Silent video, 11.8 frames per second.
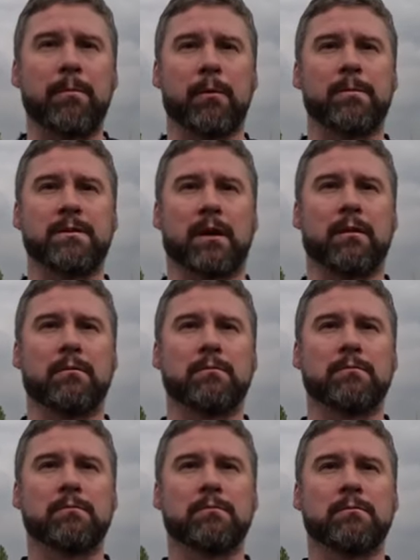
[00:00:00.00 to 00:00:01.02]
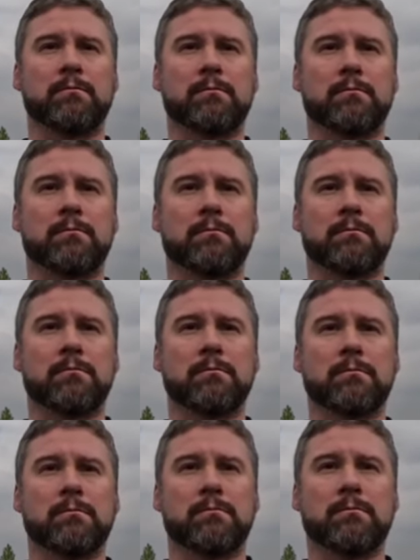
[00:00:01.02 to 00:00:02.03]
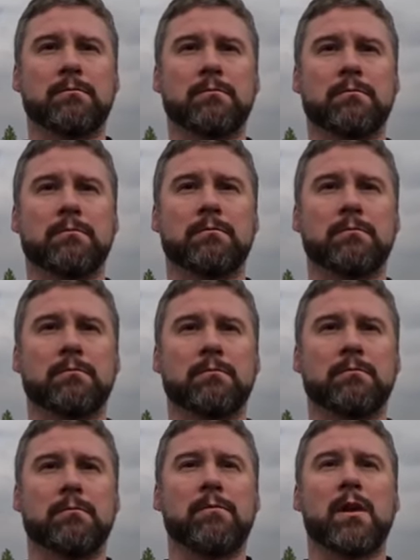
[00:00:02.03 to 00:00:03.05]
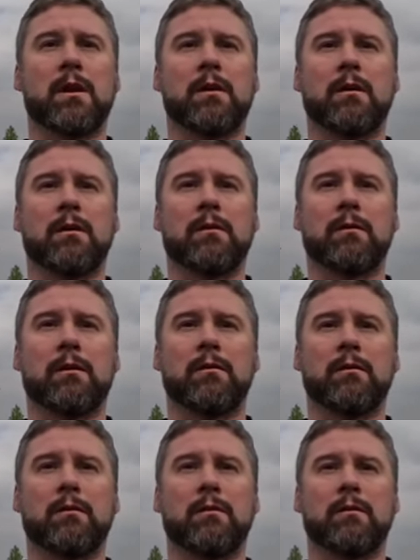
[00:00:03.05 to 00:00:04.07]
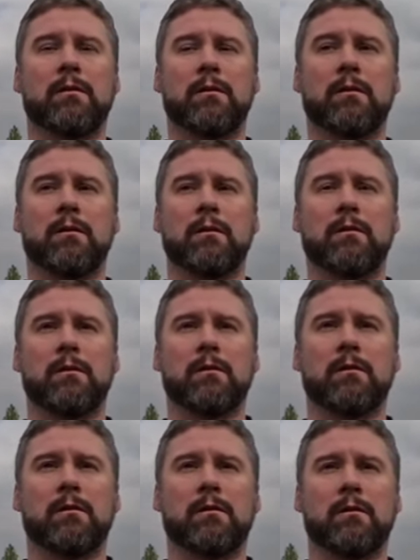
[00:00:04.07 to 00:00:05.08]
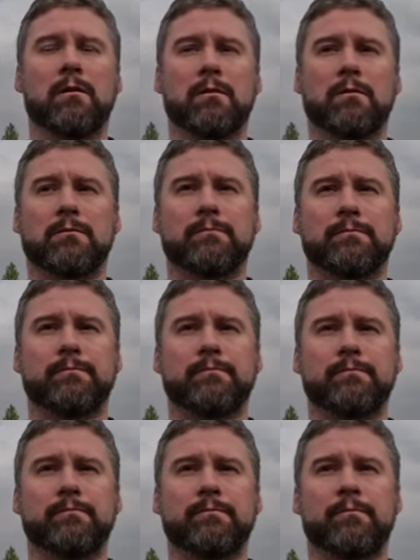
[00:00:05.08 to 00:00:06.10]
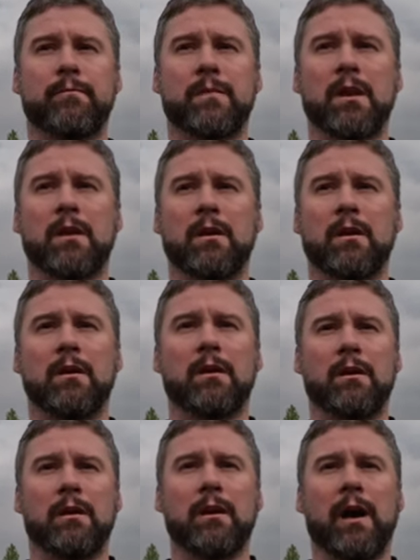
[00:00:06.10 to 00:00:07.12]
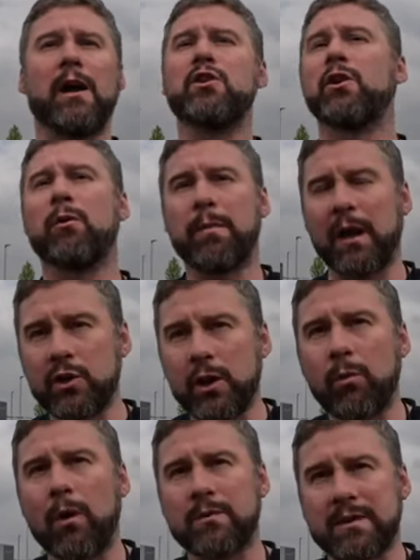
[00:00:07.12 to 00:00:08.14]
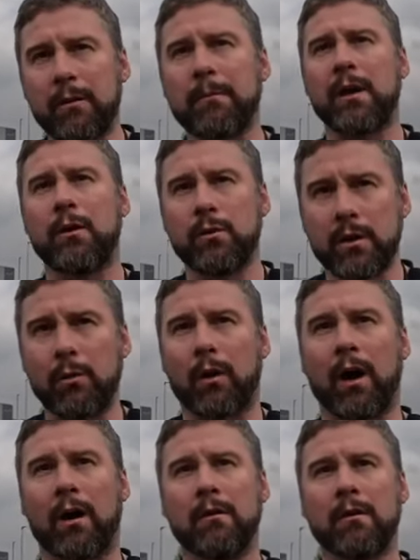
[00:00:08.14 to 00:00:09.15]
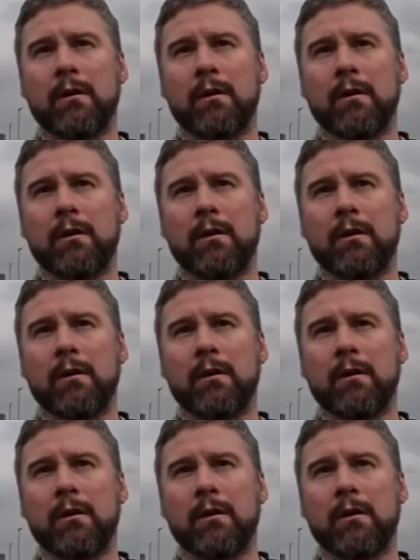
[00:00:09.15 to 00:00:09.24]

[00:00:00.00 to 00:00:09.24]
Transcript: property. Right. And you expect me to answer. Now I just asked a simple question, who are you? And you won't and answer you, that. And you won't tell me who you are.